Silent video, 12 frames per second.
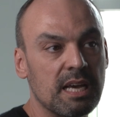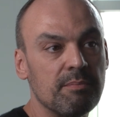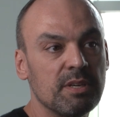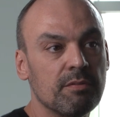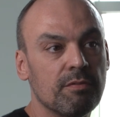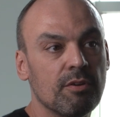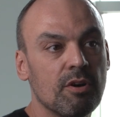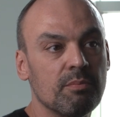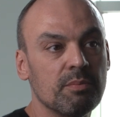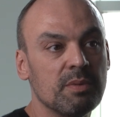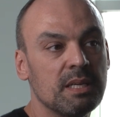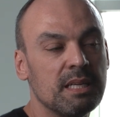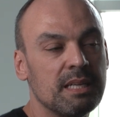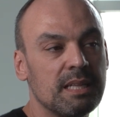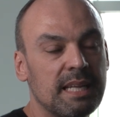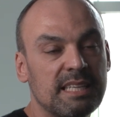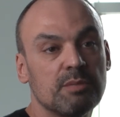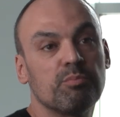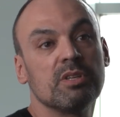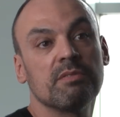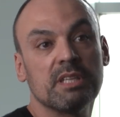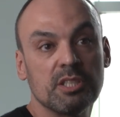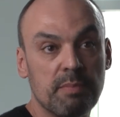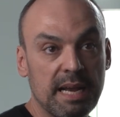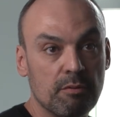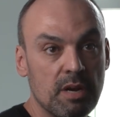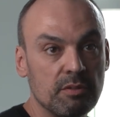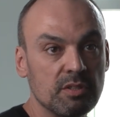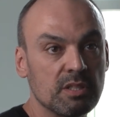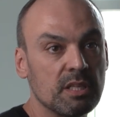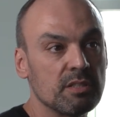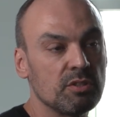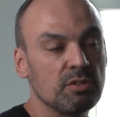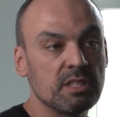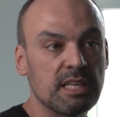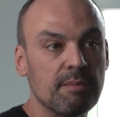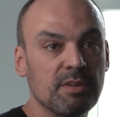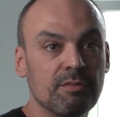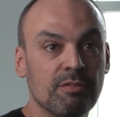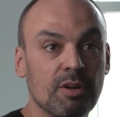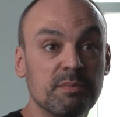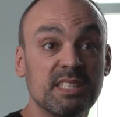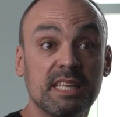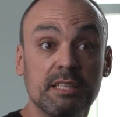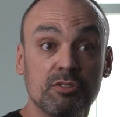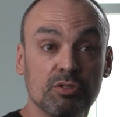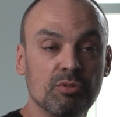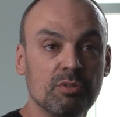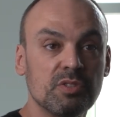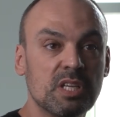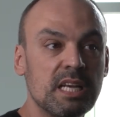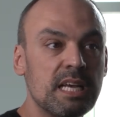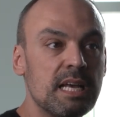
coming from less privileged backgrounds, students coming from state schools.